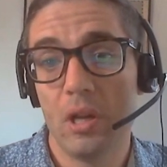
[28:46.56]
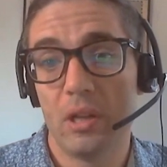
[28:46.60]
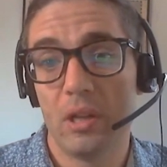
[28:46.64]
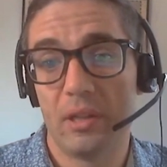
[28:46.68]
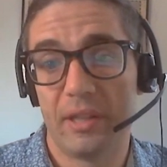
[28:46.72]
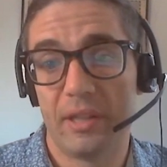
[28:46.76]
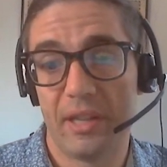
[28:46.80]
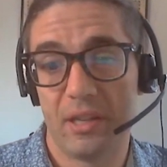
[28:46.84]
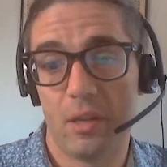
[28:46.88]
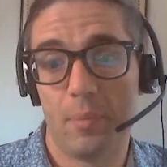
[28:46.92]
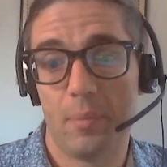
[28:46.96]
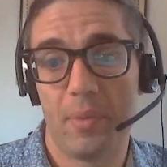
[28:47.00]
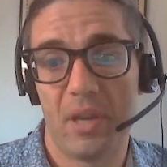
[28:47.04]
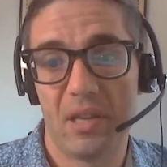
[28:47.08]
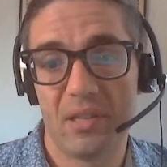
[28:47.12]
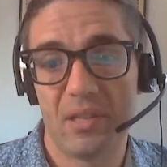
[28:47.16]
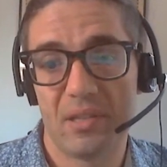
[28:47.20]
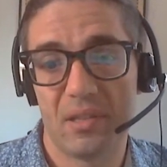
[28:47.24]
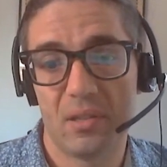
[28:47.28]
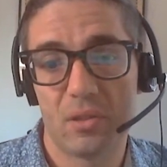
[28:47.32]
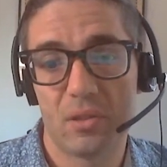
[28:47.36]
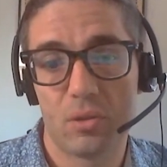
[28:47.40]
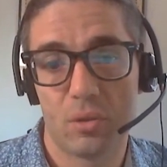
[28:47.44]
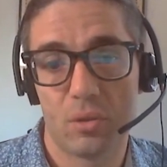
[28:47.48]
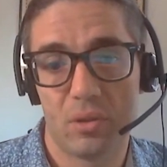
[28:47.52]

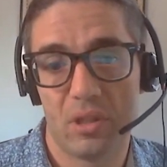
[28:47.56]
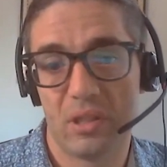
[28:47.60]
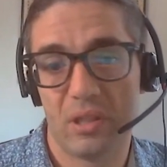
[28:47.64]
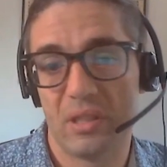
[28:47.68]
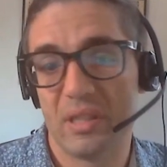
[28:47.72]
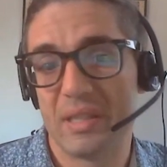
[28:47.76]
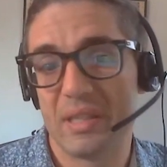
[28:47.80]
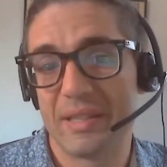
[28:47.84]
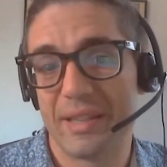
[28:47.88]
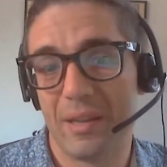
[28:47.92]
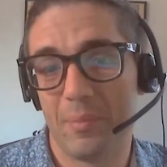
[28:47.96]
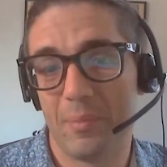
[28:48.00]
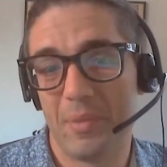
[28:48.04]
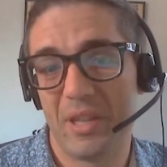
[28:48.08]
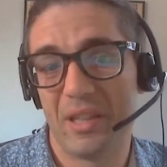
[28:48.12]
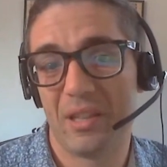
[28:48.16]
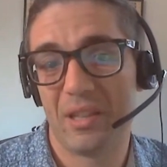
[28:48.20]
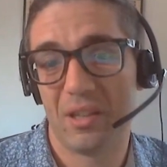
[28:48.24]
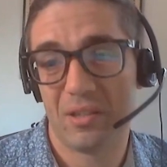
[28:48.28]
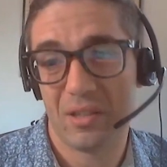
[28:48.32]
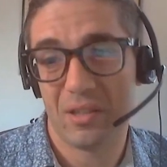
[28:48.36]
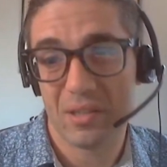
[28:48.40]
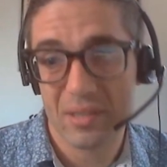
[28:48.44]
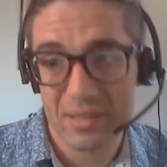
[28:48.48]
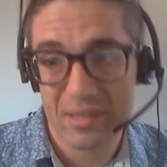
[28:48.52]
databases, so that this can be
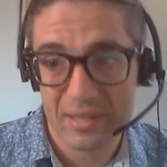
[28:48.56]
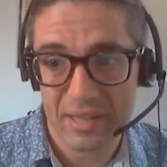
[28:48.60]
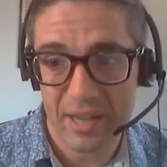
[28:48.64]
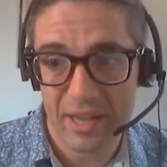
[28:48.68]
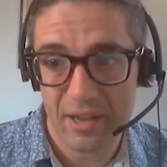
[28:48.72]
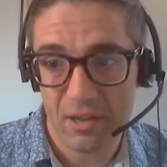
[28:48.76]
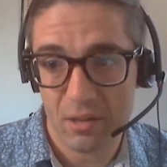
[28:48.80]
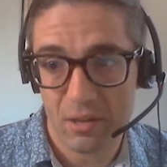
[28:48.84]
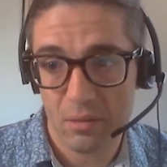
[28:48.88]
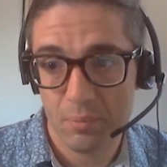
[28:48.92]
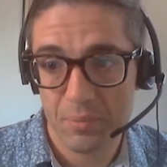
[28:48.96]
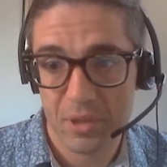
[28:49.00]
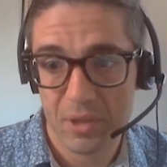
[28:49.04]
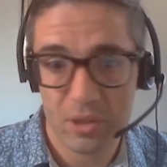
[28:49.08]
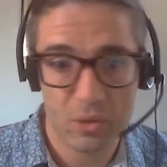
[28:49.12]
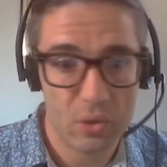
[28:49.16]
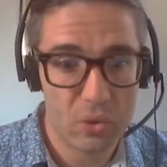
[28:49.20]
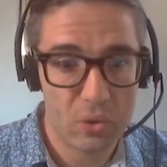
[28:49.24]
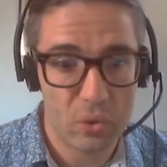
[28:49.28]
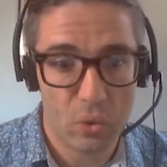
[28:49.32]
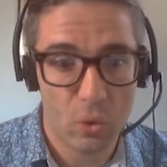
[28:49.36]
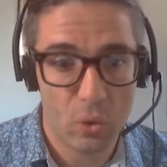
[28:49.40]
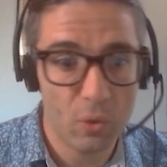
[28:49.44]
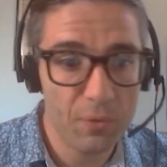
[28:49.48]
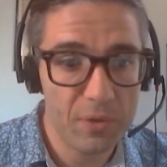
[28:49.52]
done at scale.
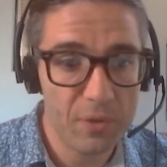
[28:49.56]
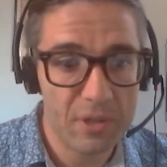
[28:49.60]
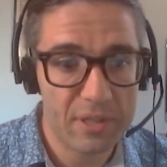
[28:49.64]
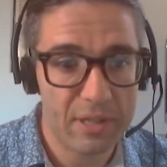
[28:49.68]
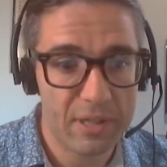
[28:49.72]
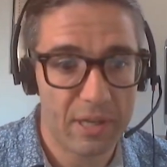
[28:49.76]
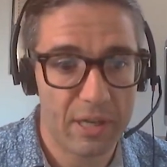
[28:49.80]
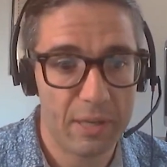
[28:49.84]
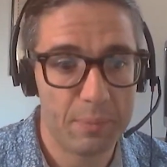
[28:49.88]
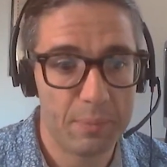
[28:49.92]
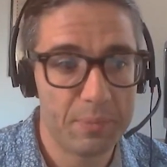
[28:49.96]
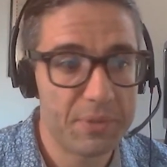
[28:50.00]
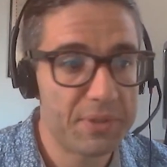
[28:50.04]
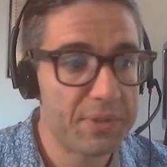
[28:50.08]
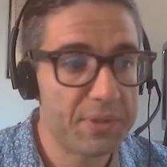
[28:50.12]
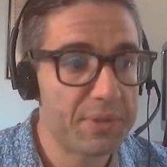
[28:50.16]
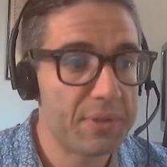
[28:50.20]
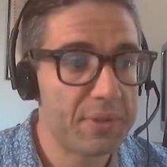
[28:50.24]
Because oftentimes